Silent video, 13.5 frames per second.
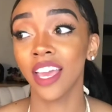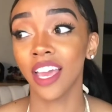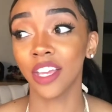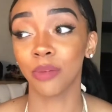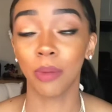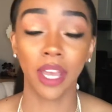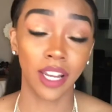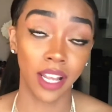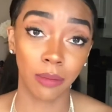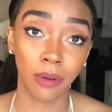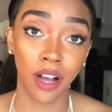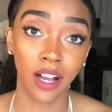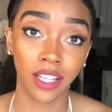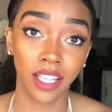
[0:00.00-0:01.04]
and you're paying out of
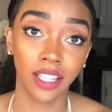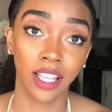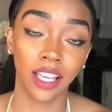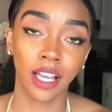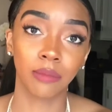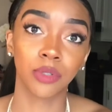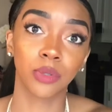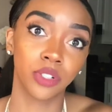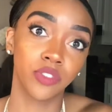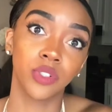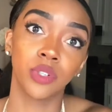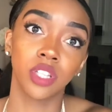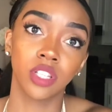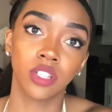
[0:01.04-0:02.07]
pocket like I'm sort of
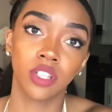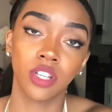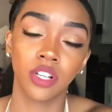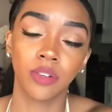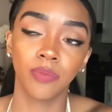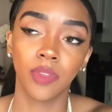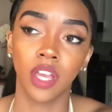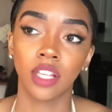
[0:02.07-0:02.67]
doing this year,